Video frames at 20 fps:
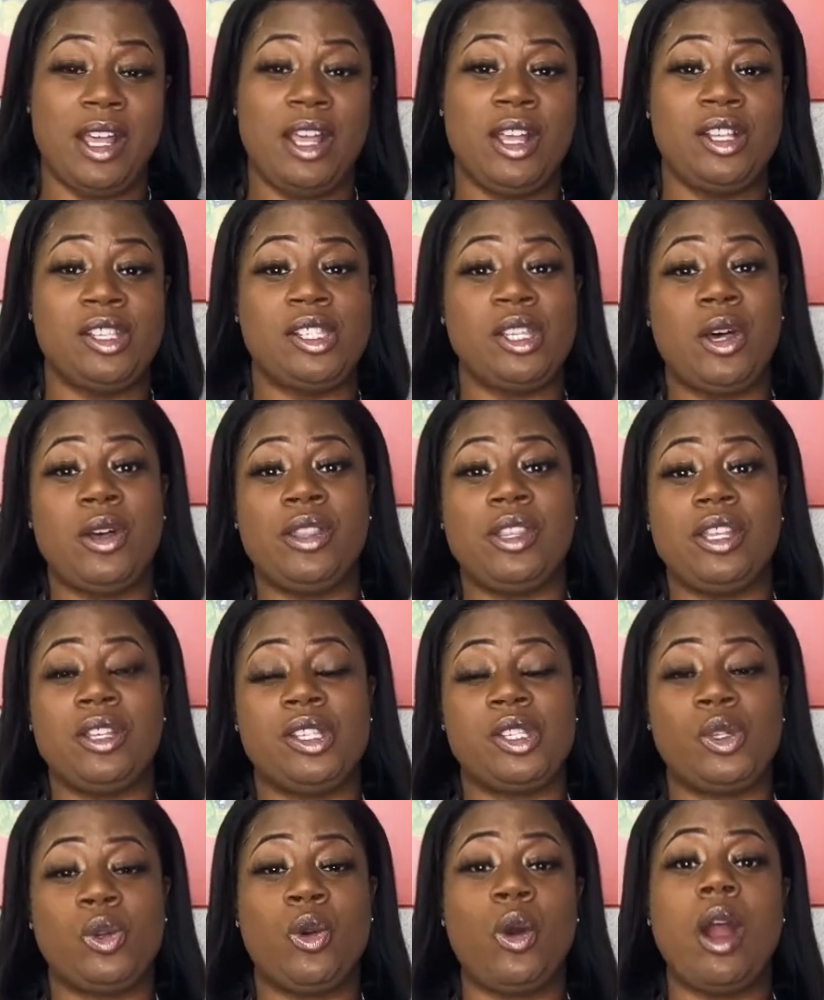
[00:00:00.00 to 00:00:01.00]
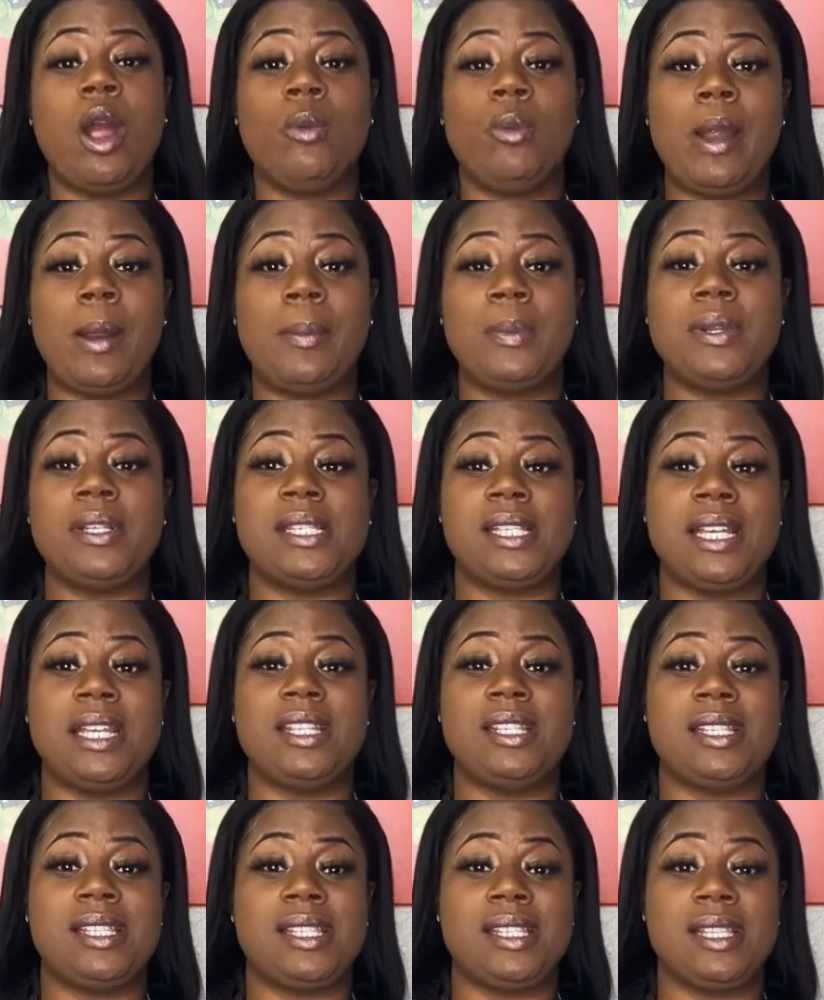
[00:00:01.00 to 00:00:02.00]
So the score
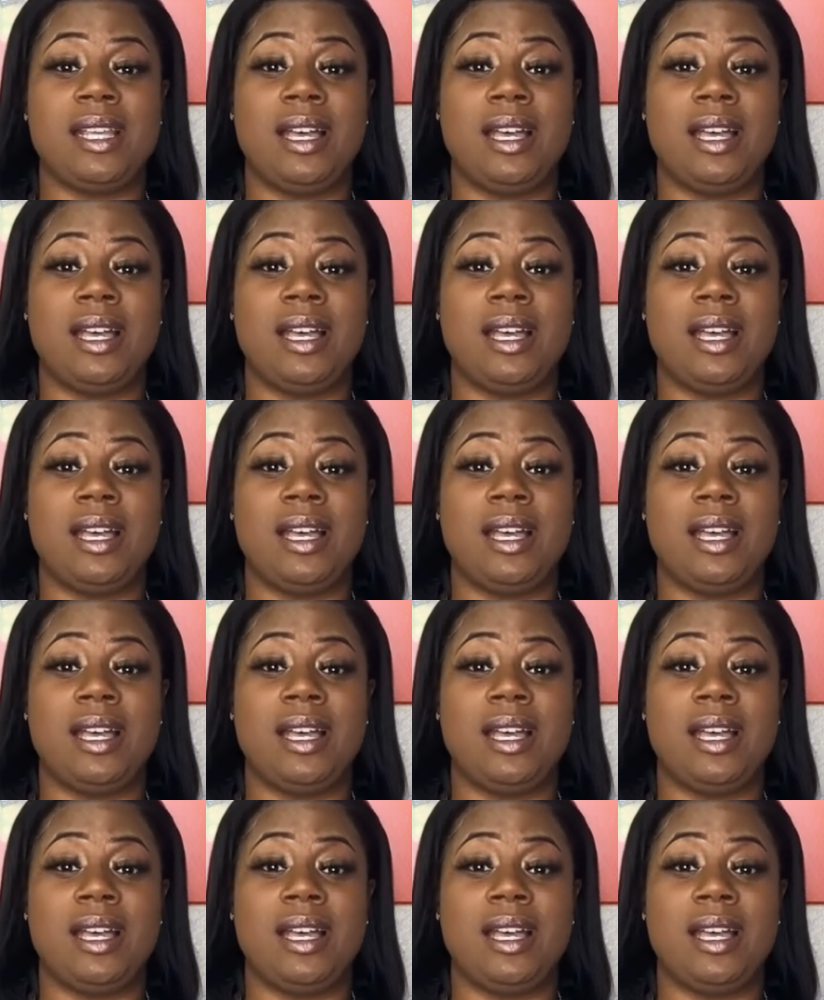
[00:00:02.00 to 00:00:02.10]
represents